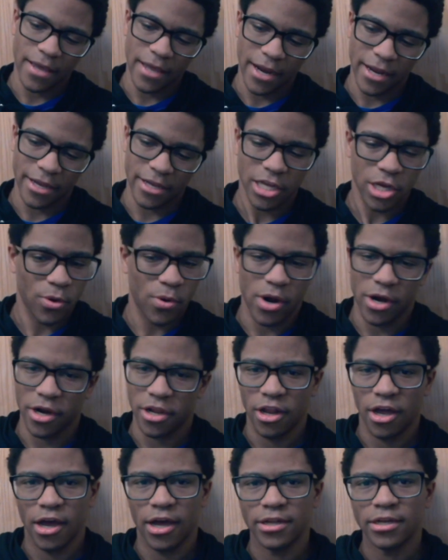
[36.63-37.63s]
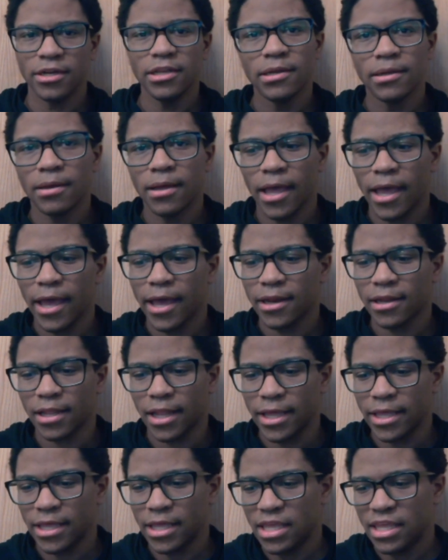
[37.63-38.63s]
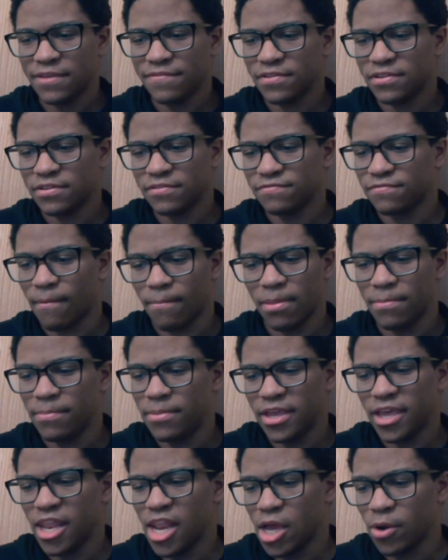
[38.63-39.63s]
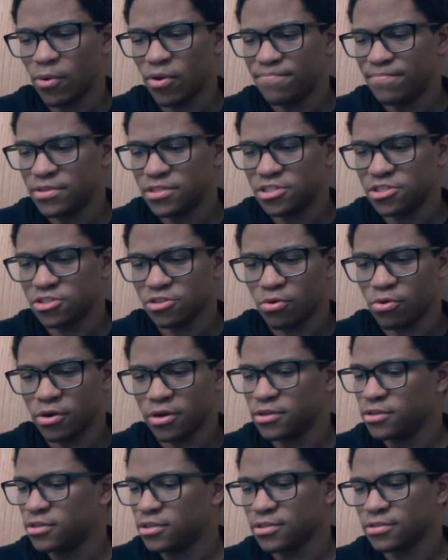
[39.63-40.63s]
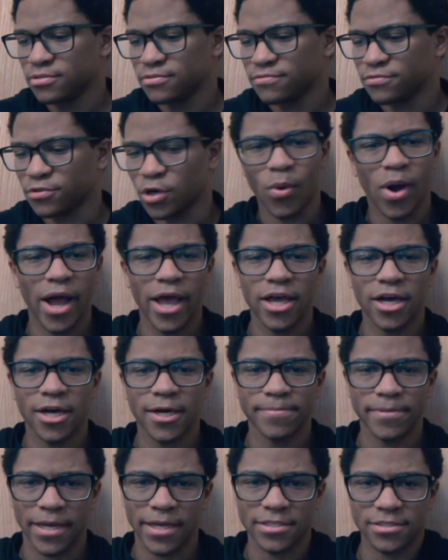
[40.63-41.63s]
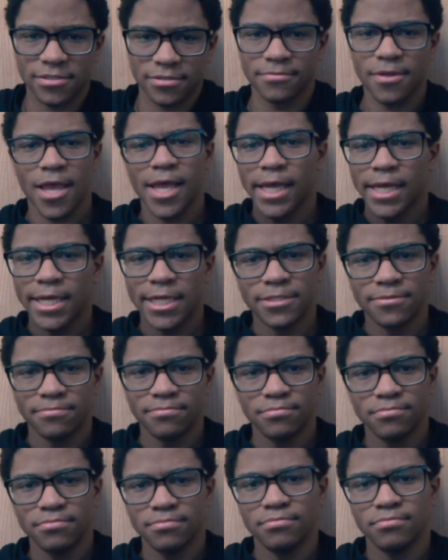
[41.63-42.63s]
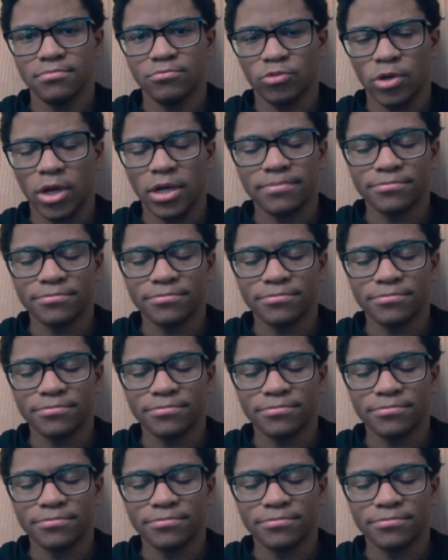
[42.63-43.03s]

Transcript: and I could go on and on. And like even from the beginning, we've been scorned for a while because, well,